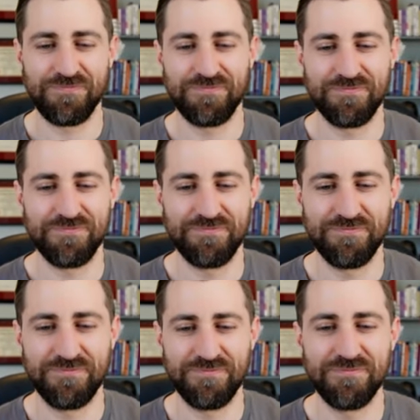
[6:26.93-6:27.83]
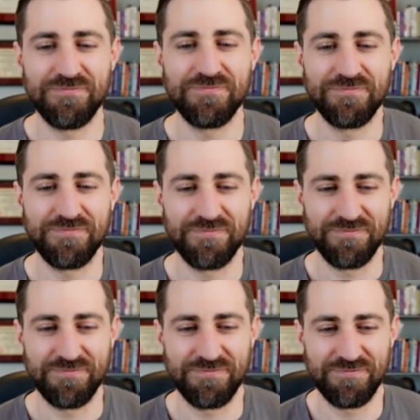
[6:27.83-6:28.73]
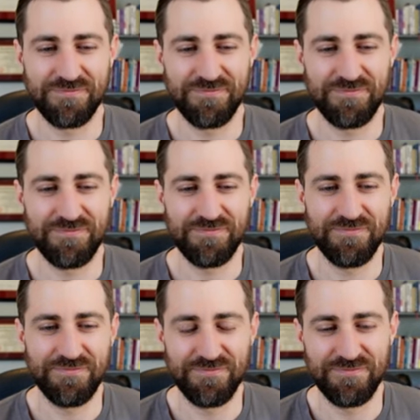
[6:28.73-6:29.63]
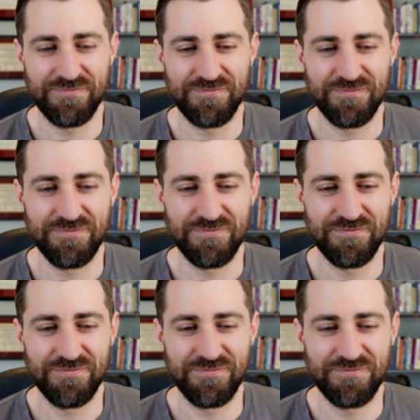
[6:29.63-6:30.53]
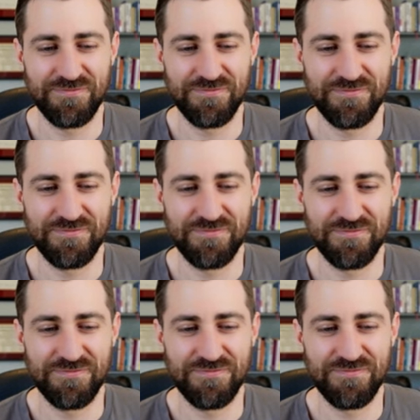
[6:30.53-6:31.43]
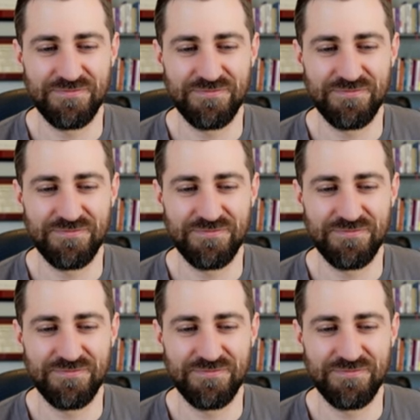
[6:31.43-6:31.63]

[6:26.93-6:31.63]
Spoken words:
This person isn't speaking.